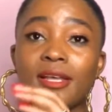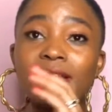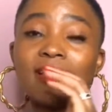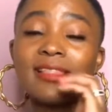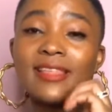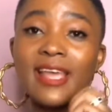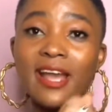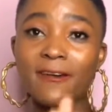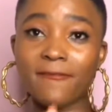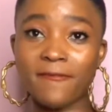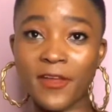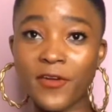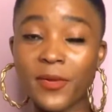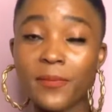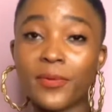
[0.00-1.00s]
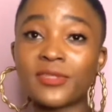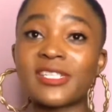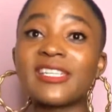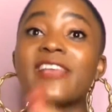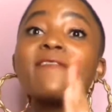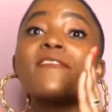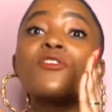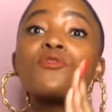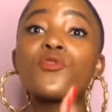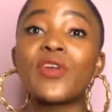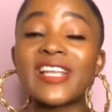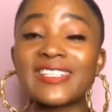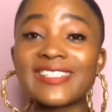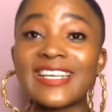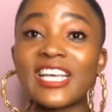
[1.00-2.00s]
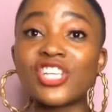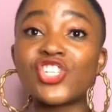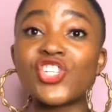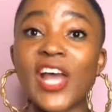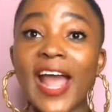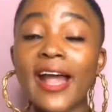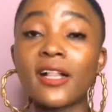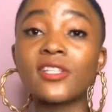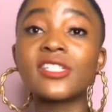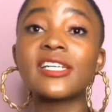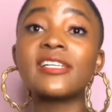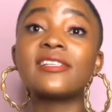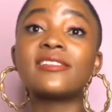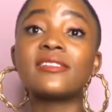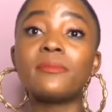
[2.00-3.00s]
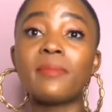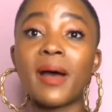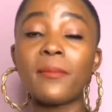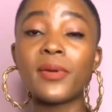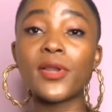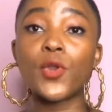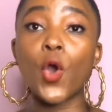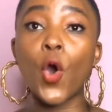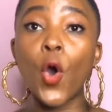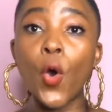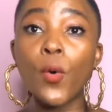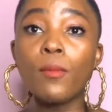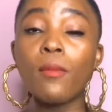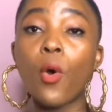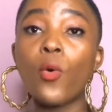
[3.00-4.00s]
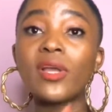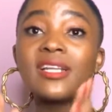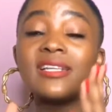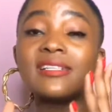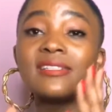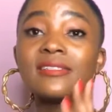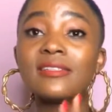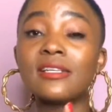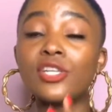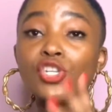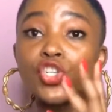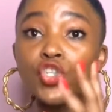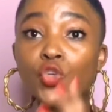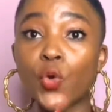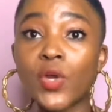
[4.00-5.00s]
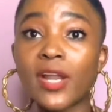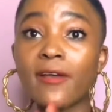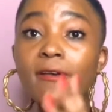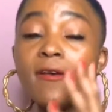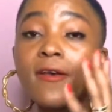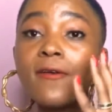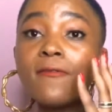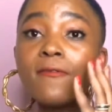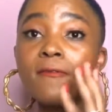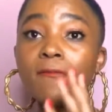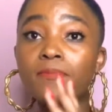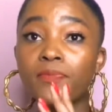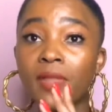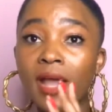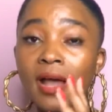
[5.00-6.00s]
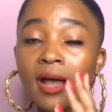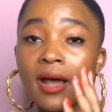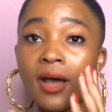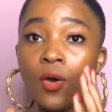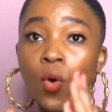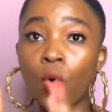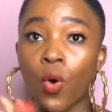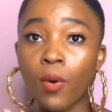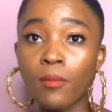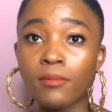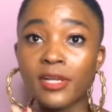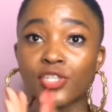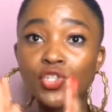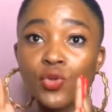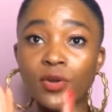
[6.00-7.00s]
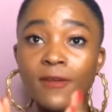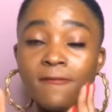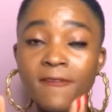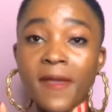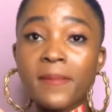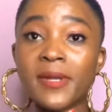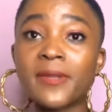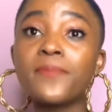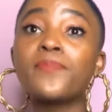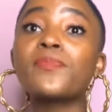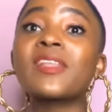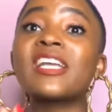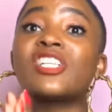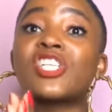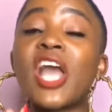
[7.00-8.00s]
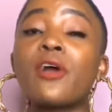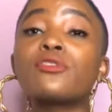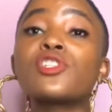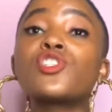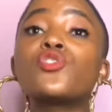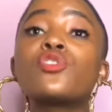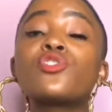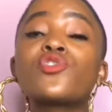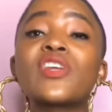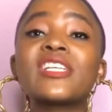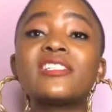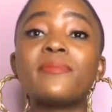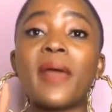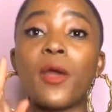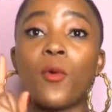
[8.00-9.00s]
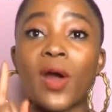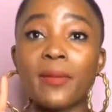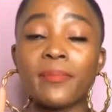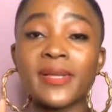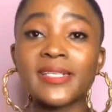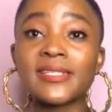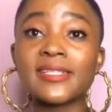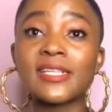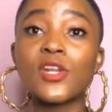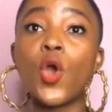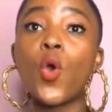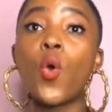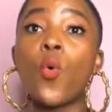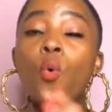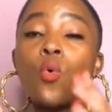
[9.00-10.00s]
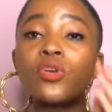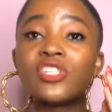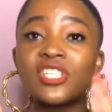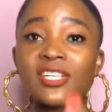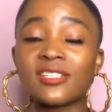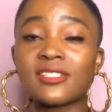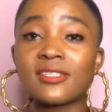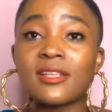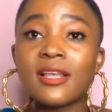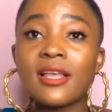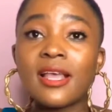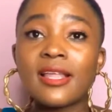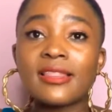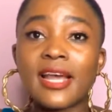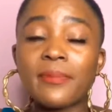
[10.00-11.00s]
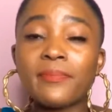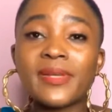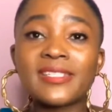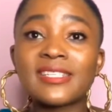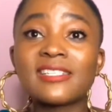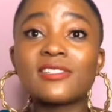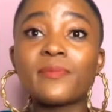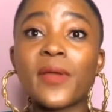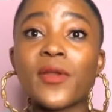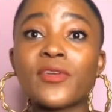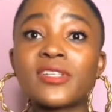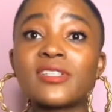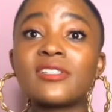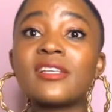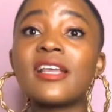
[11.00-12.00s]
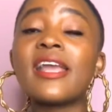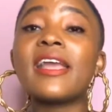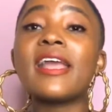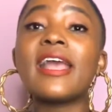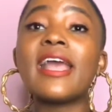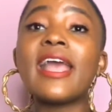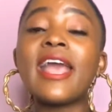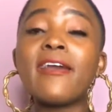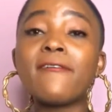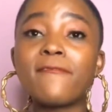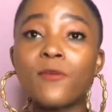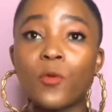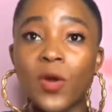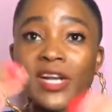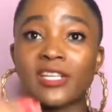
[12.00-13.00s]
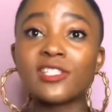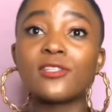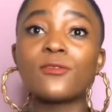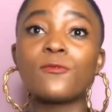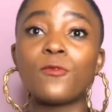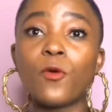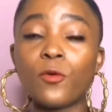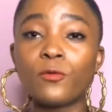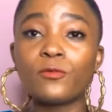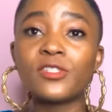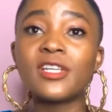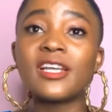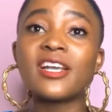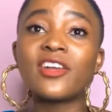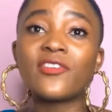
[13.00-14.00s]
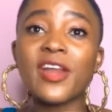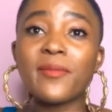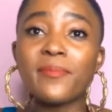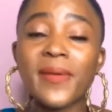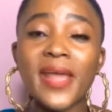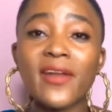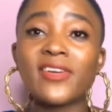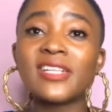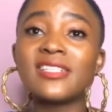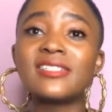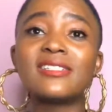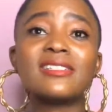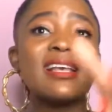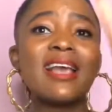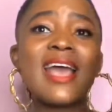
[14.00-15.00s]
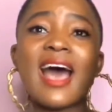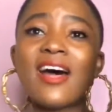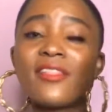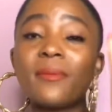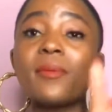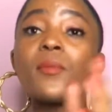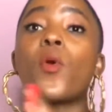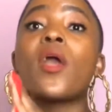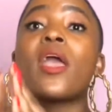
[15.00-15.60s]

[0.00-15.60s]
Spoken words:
They are very important. Even raising a child in a Zimbabwean home or in a Shona home, a Shona family, a child is not raised by one person or just that person's parents. Everyone is involved, grandparents, other people.